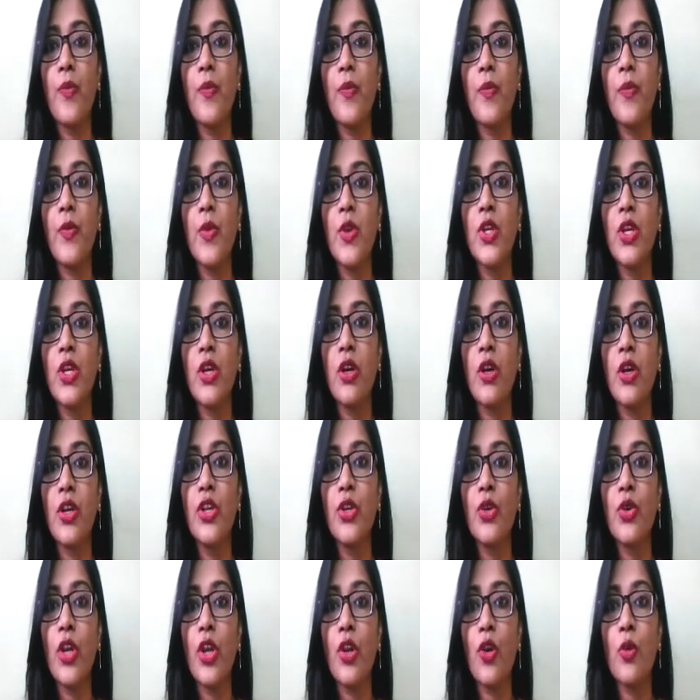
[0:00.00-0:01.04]
Here
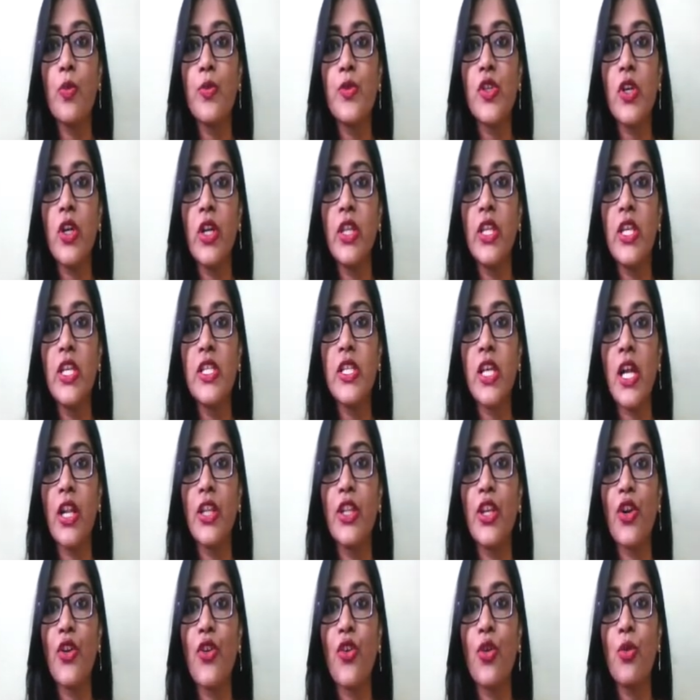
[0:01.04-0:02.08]
you can observe these are
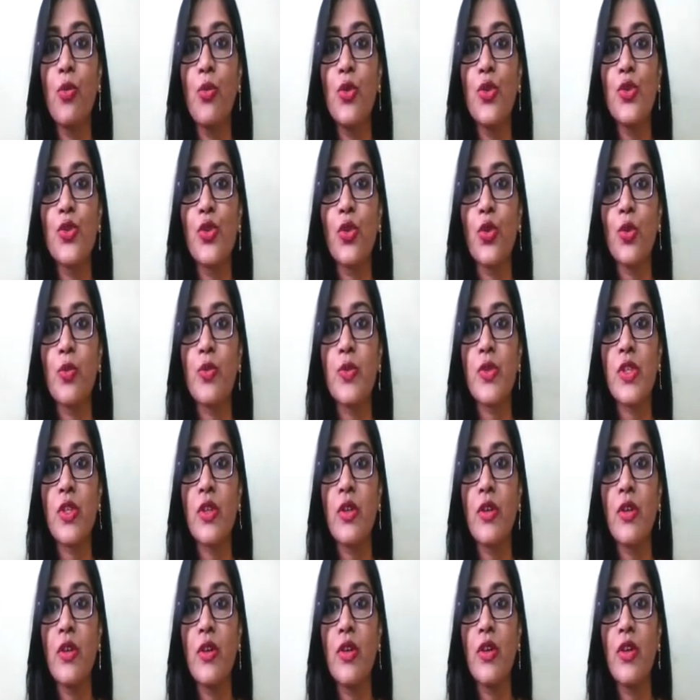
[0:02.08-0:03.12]
the
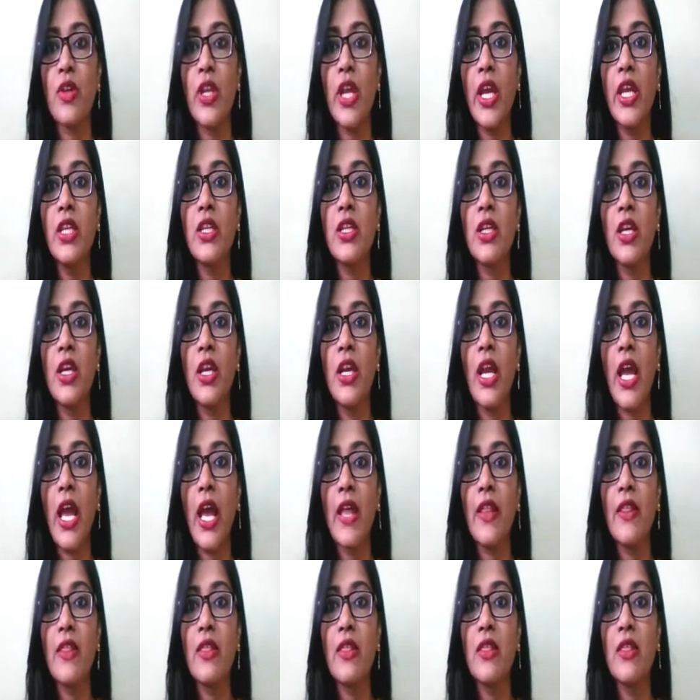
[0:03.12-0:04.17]
chromosomes, right?
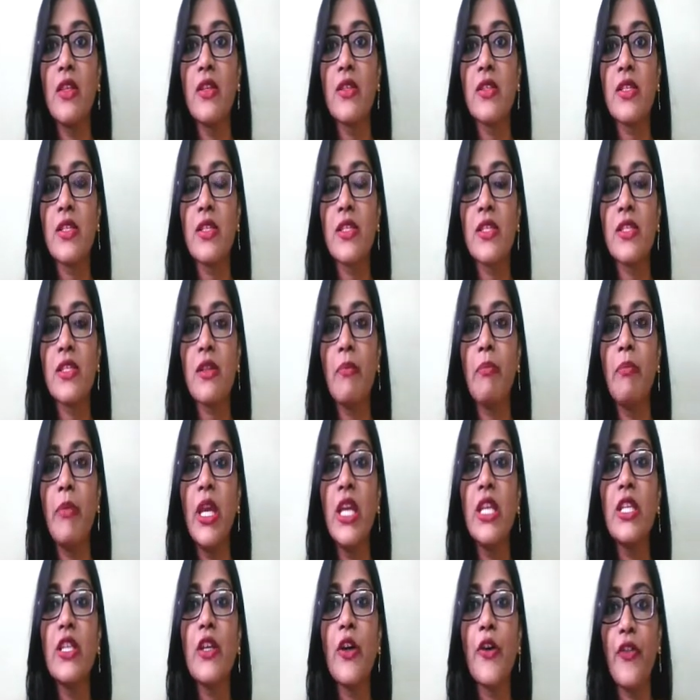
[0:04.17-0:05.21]
And this is the
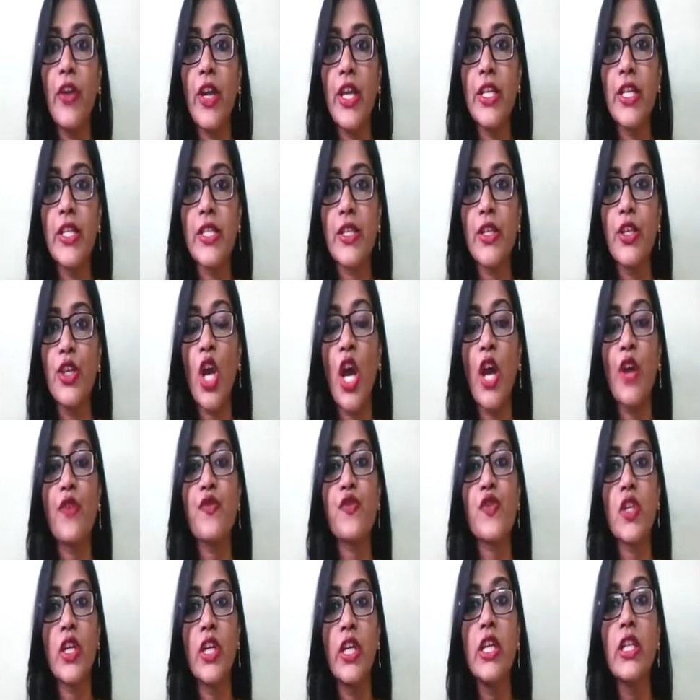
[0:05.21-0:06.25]
metaphase. You have
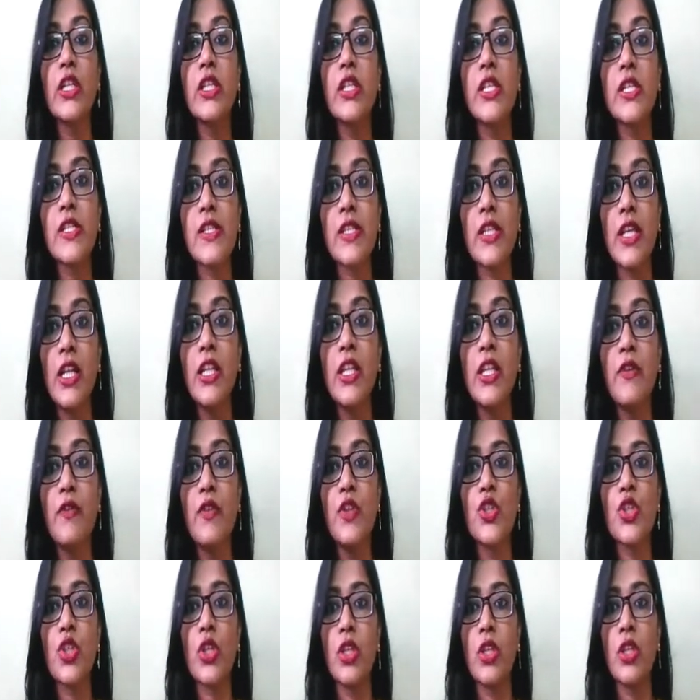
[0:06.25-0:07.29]
studied the cell
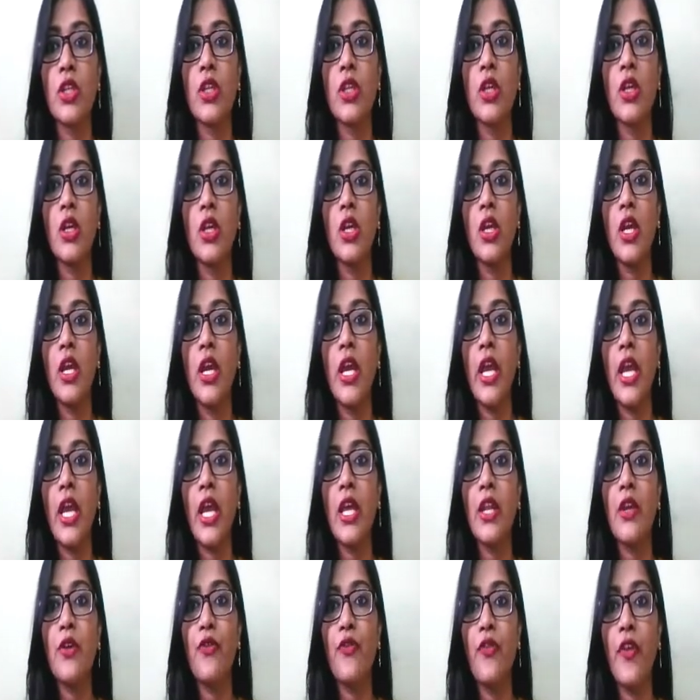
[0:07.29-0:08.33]
division,
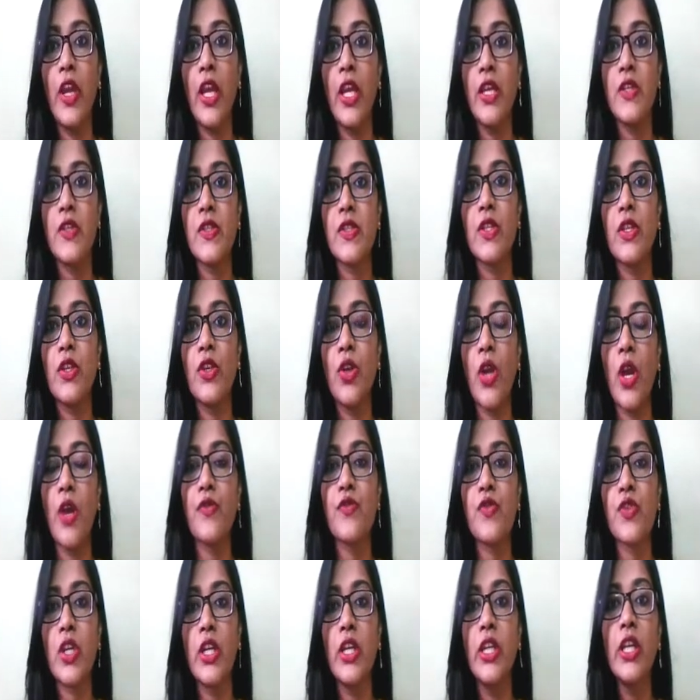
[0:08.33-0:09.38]
anaphase. You
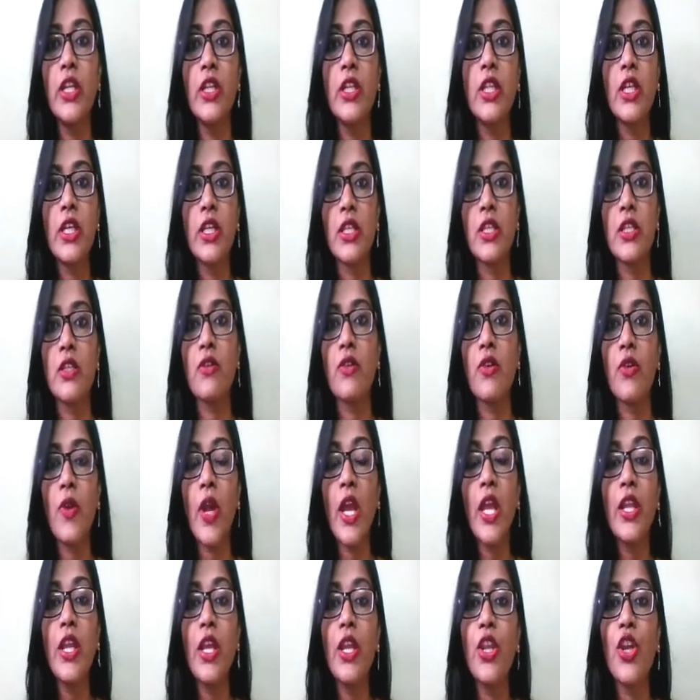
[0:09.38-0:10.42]
have studied it,
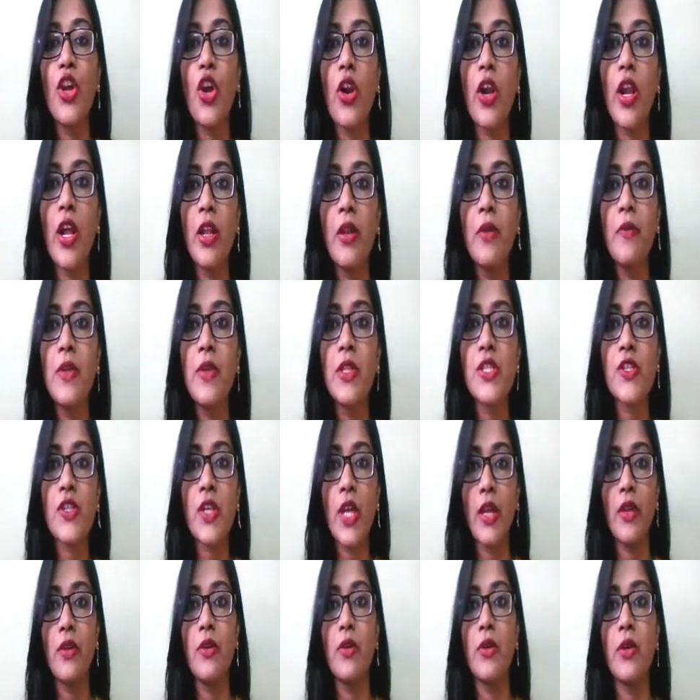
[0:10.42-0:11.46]
right, in your 11th
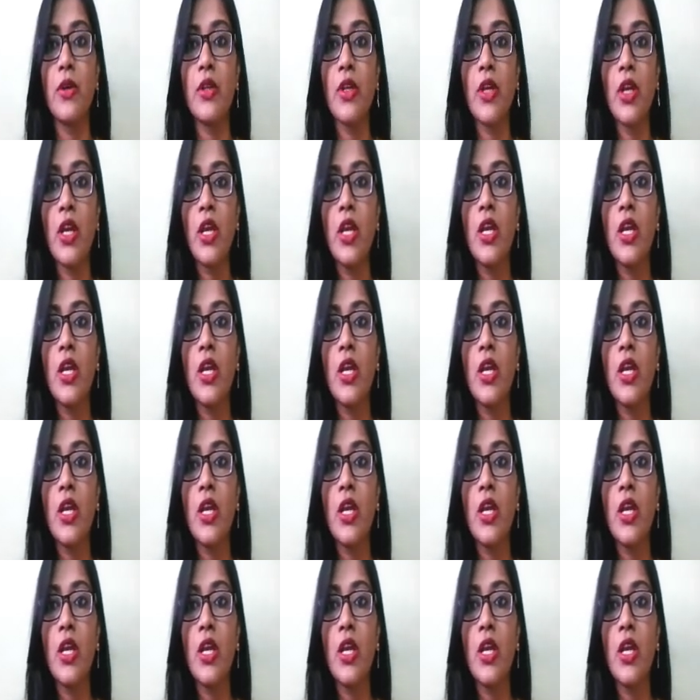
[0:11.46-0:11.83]
standard.